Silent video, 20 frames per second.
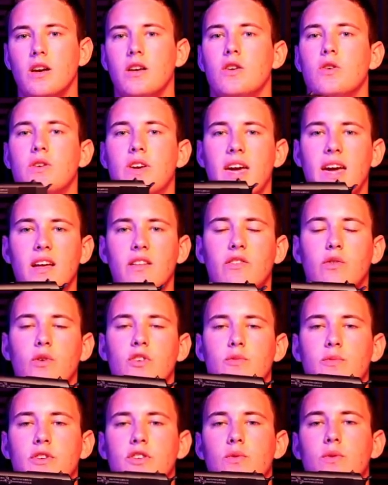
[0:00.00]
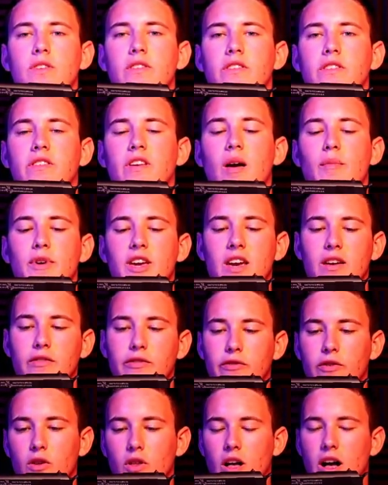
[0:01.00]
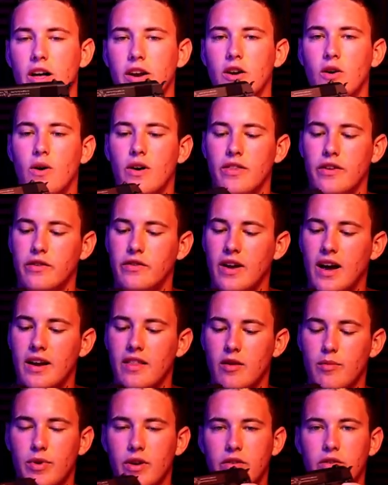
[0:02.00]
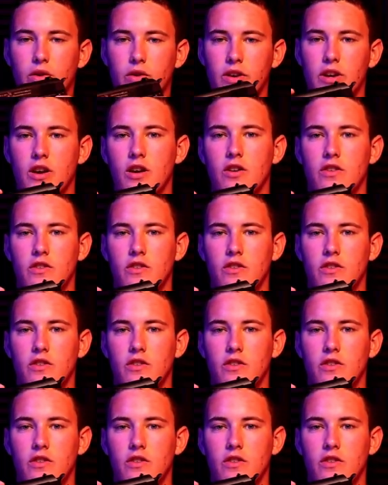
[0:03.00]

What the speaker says: You can switch between semi and full auto on the side of the pistol here